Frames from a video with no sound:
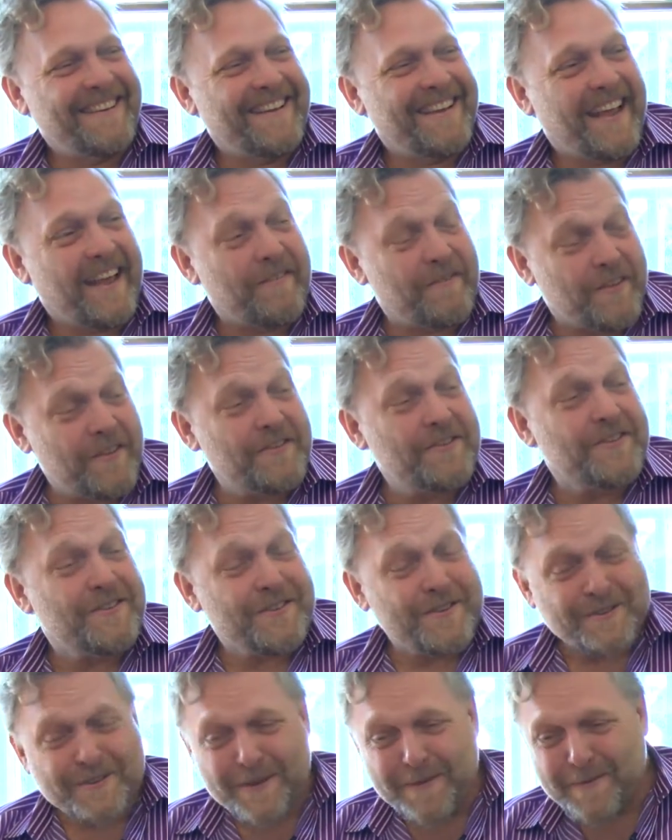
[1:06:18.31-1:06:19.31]
If this
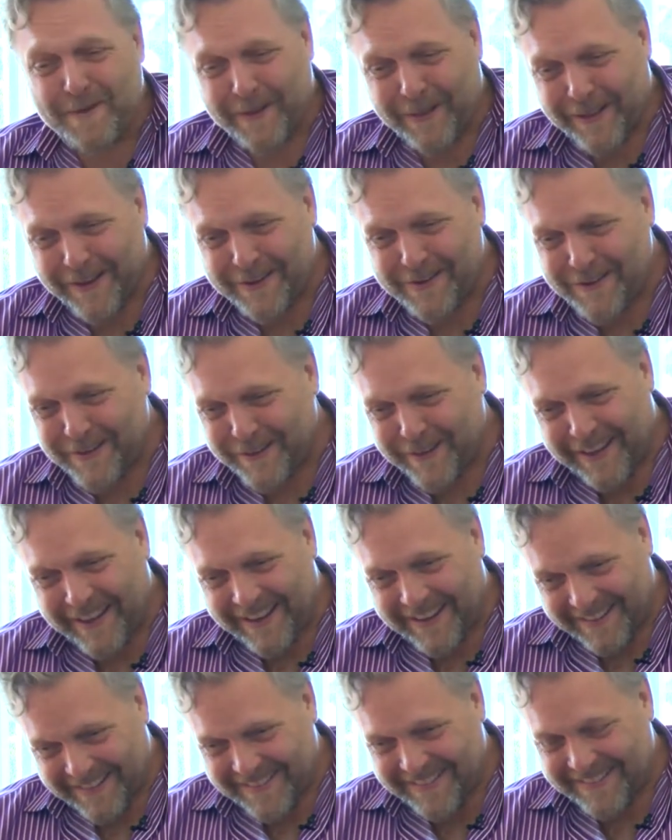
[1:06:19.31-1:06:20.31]
is a simulation,
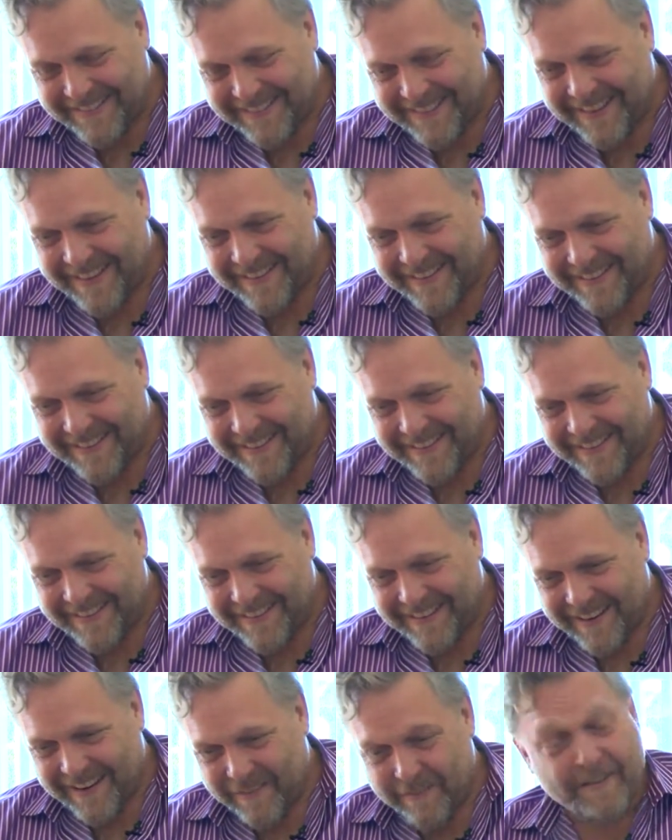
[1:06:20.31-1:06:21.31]
then then
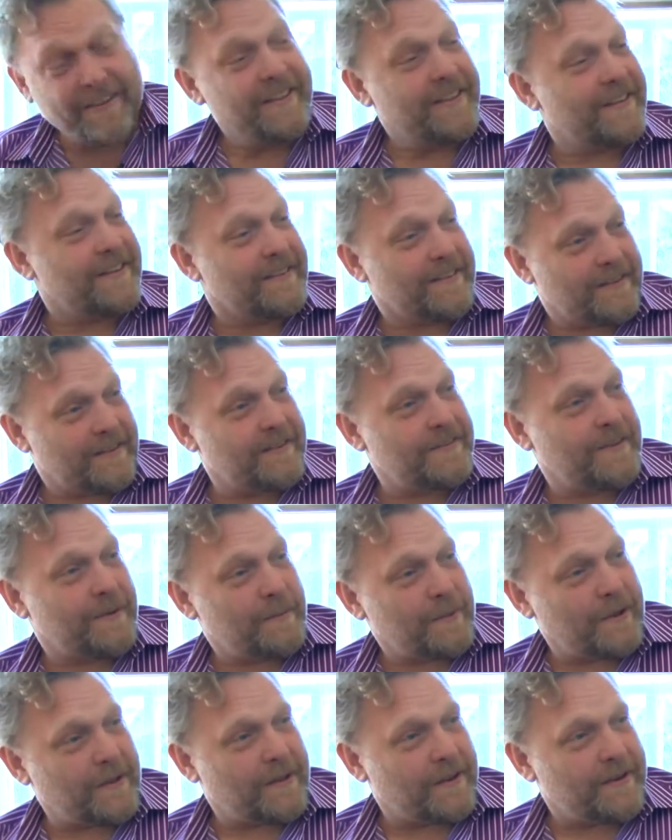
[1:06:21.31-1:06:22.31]
everything is a
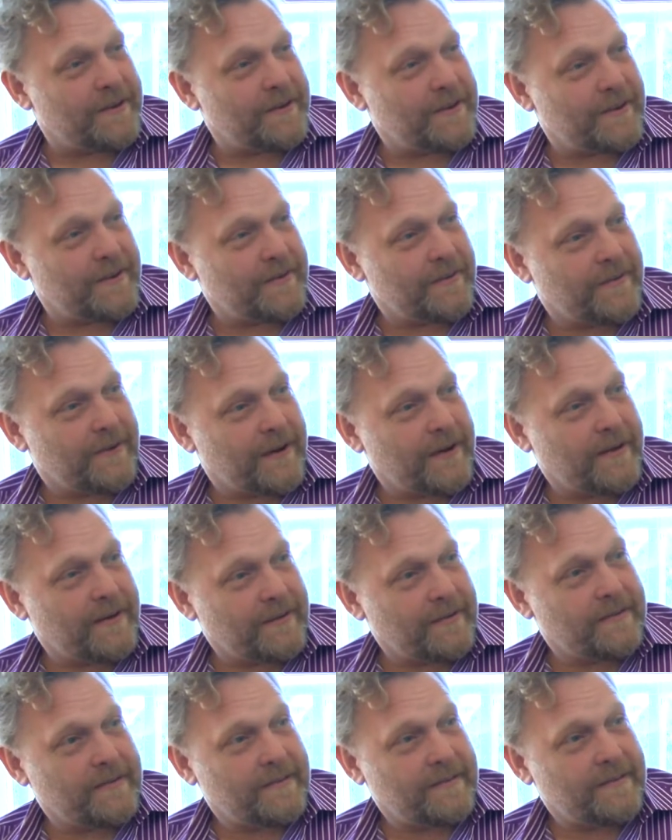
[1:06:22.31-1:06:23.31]
simulation, right?
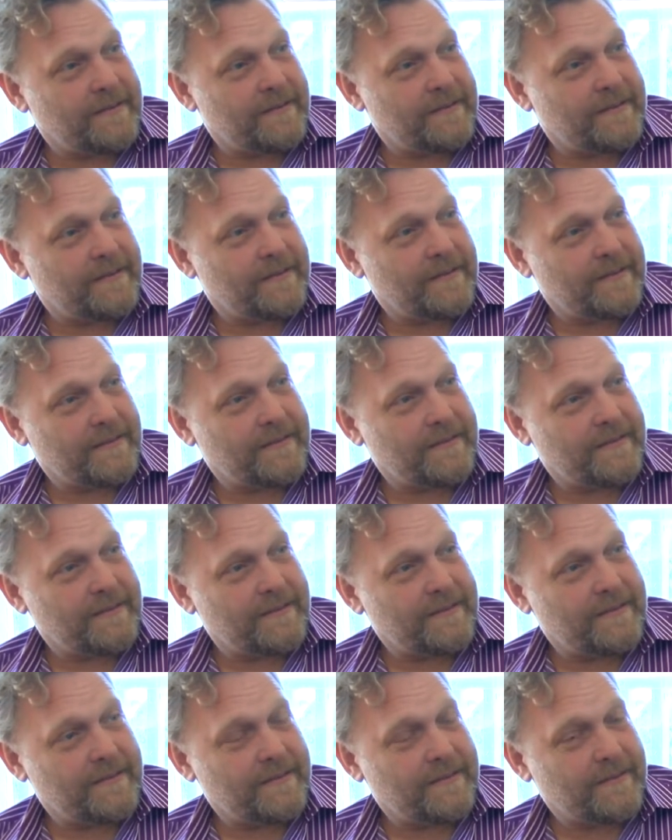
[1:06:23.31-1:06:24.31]

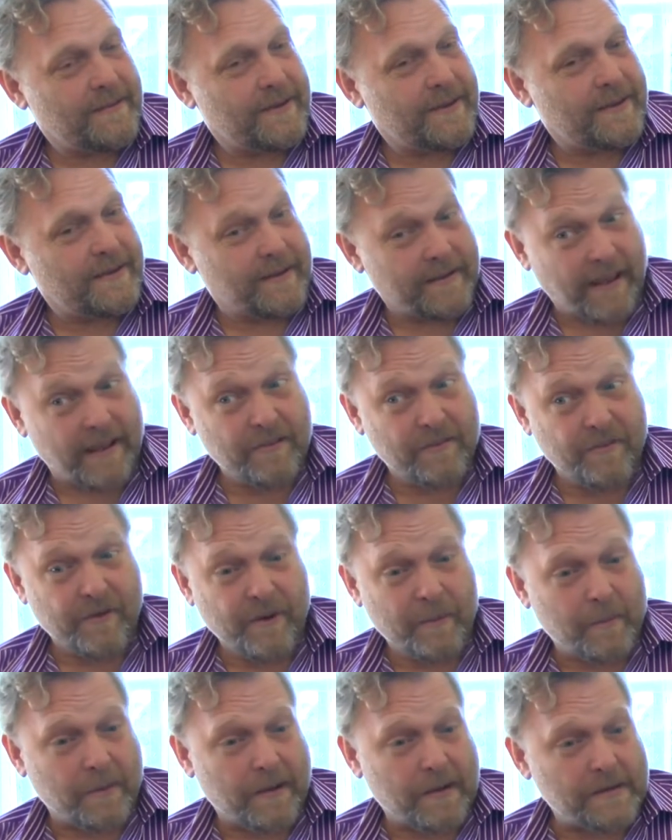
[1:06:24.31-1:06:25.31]
Right. That's
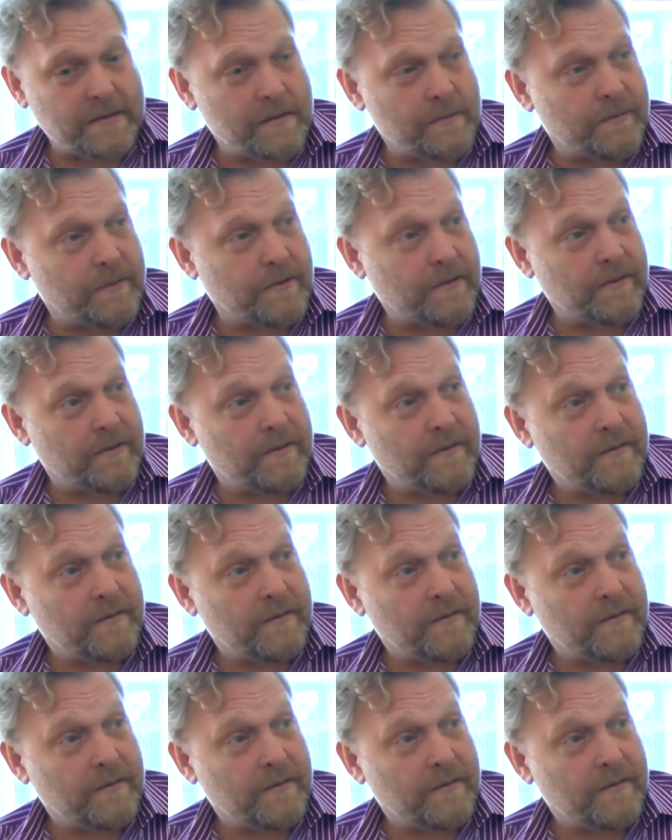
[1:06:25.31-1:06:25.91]
very possible.